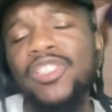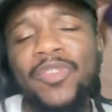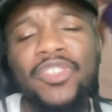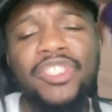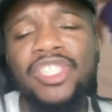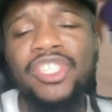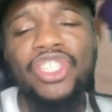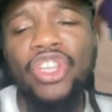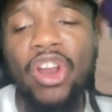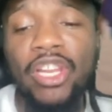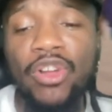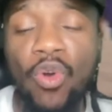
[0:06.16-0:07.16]
versus the
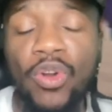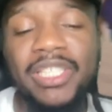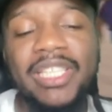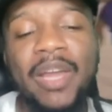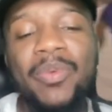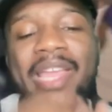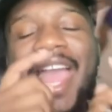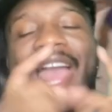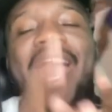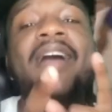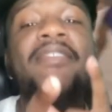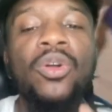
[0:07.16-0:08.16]
Charlotte Hornets. Now, we
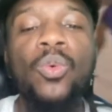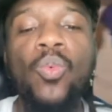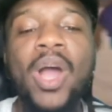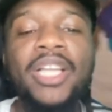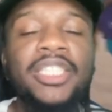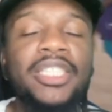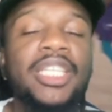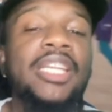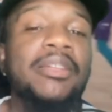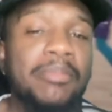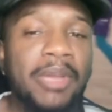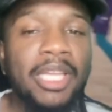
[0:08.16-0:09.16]
have watched
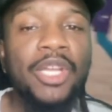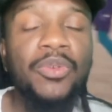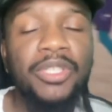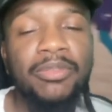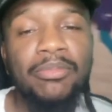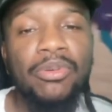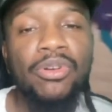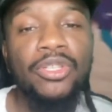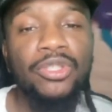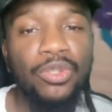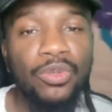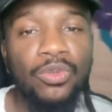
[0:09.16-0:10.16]
LaMelo and them
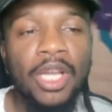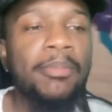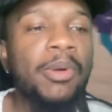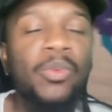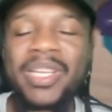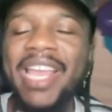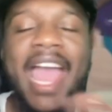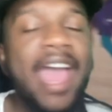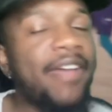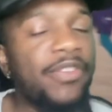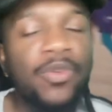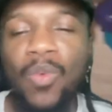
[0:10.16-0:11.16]
boys hoop, but we
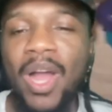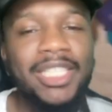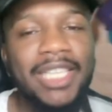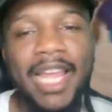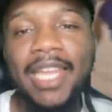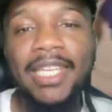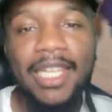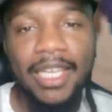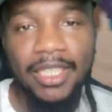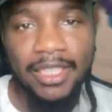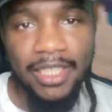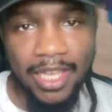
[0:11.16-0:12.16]
haven't watched
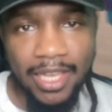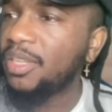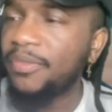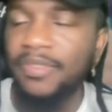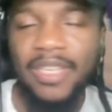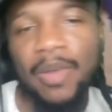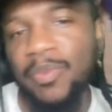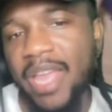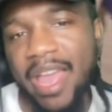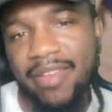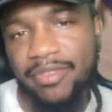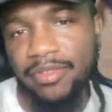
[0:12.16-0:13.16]
Atlanta yet. I feel like we
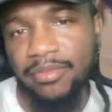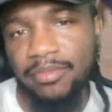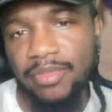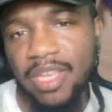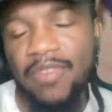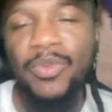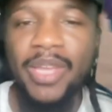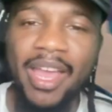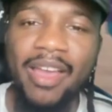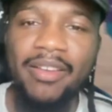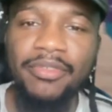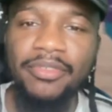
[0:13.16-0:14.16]
haven't. If we
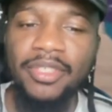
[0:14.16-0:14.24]
have,